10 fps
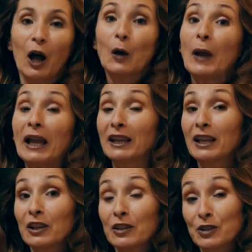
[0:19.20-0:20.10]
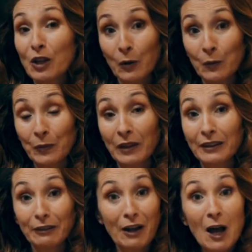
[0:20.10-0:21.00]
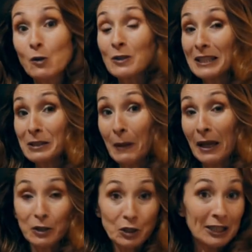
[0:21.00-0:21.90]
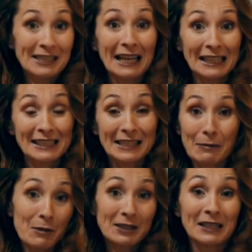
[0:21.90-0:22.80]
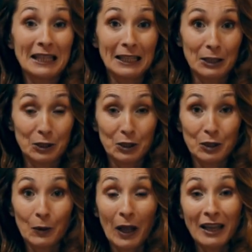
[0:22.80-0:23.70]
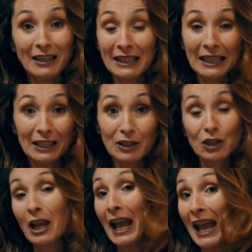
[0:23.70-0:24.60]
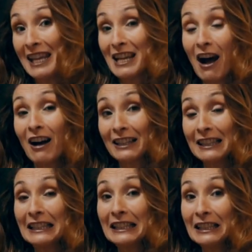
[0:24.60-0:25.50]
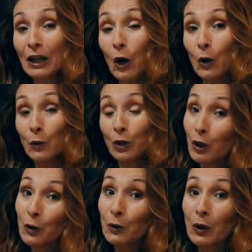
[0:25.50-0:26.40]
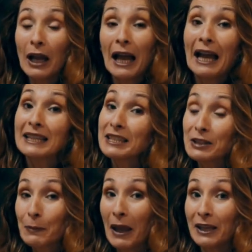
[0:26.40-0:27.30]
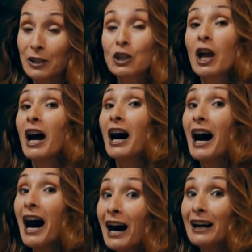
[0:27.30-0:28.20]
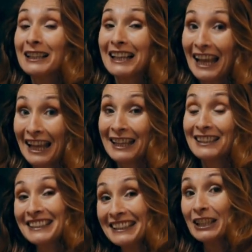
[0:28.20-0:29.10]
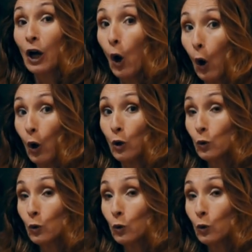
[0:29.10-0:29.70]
Okay, so the vowels in Spanish are exactly the same as in English. Okay, in English, A, I, E, O, U, and in Spanish, A, E, I, O,